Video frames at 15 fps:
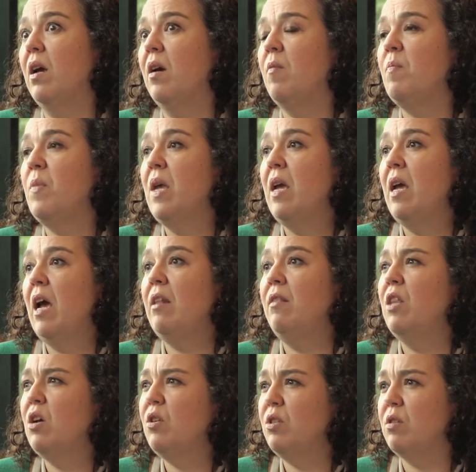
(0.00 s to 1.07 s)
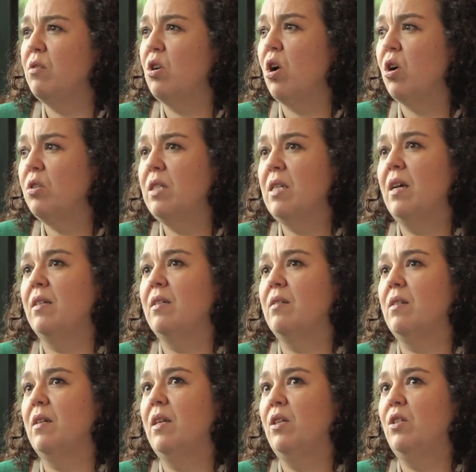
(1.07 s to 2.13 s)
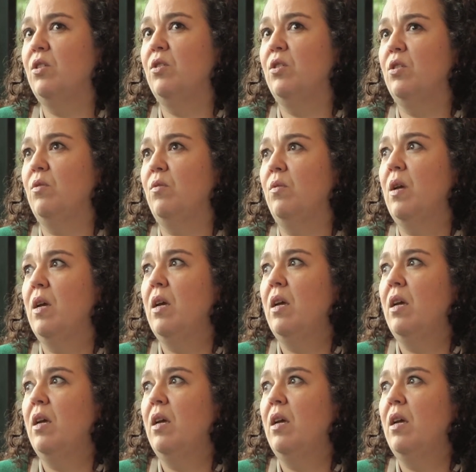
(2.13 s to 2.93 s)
Um, and those contacts lead you to